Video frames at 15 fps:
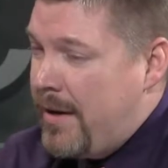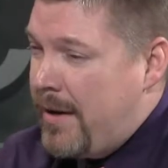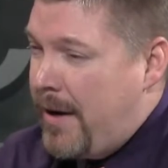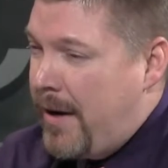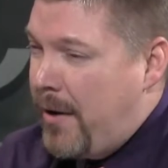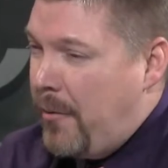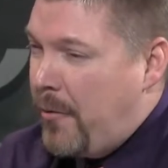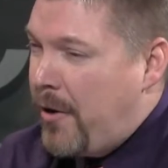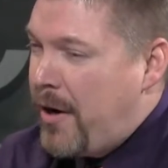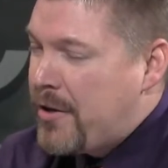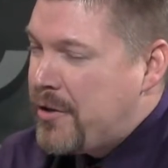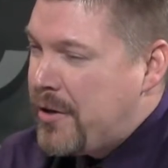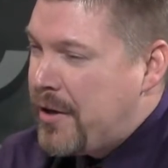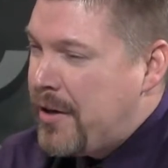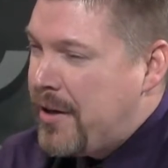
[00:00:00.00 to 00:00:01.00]
We're
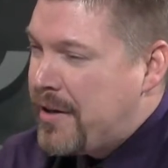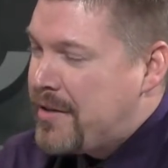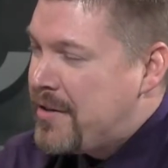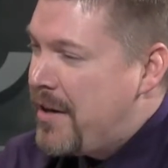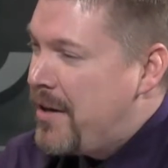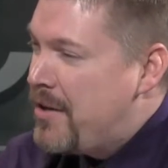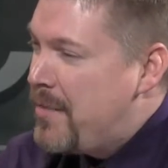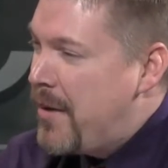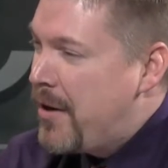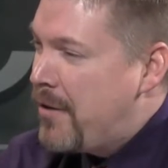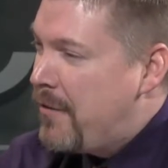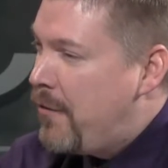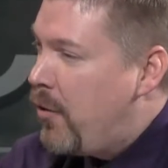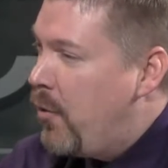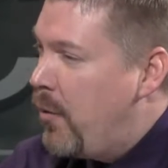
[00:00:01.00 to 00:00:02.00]
actually going to extend it to make it a
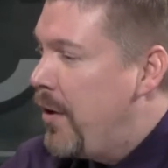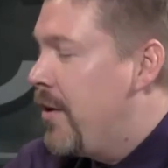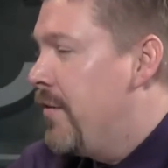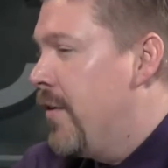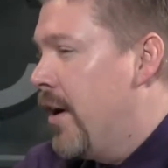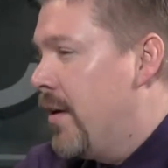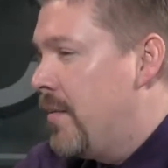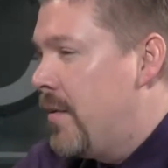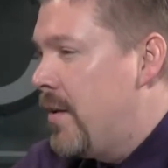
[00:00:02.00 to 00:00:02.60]
full week event.